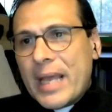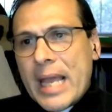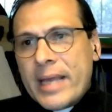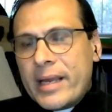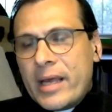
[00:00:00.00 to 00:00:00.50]

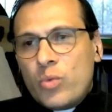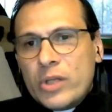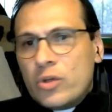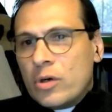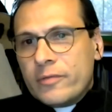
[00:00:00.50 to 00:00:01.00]
And we
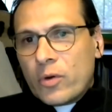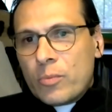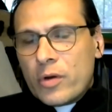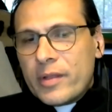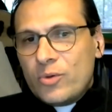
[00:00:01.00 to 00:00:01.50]
talked for
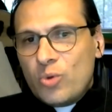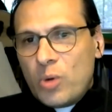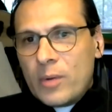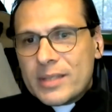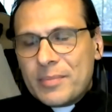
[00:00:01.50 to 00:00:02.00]
more than 2
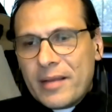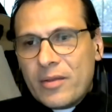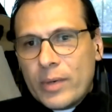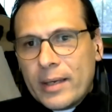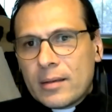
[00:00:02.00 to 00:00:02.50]
hours, by
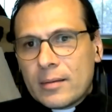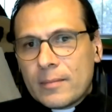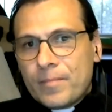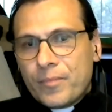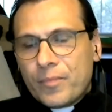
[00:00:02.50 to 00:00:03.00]
the way.
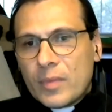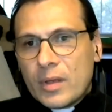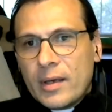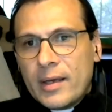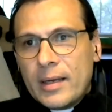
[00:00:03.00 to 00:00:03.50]

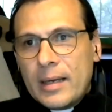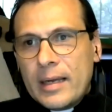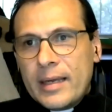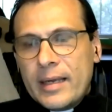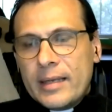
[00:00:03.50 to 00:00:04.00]

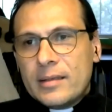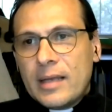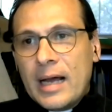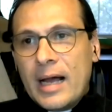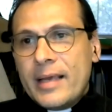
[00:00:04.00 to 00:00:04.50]
And
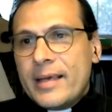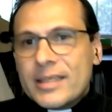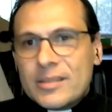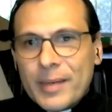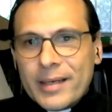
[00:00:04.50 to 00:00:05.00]
I
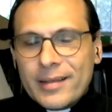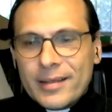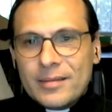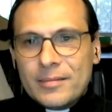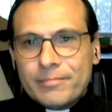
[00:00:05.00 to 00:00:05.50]

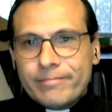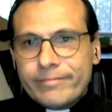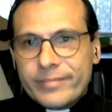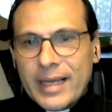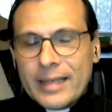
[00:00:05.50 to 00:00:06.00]
expected
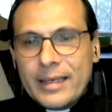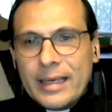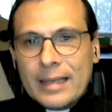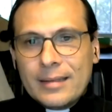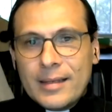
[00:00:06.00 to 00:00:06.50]
that he
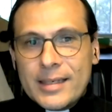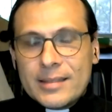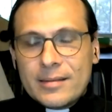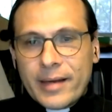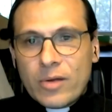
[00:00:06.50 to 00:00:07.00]
at
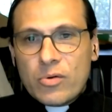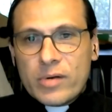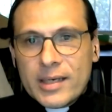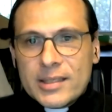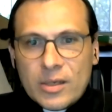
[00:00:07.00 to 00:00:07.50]
least
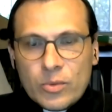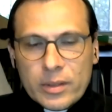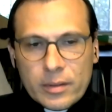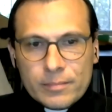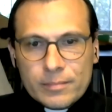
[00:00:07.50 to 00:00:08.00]
recognize our